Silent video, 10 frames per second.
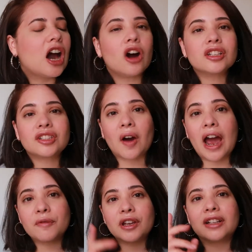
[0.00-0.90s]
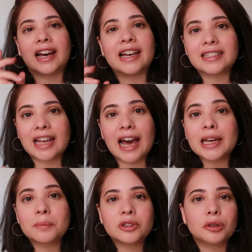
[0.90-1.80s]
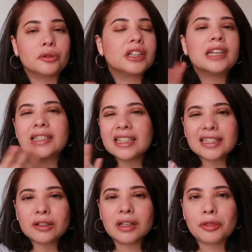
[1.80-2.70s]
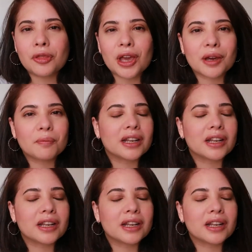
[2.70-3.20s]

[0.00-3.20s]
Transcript: Also, I realized I am totally, is this still a thing?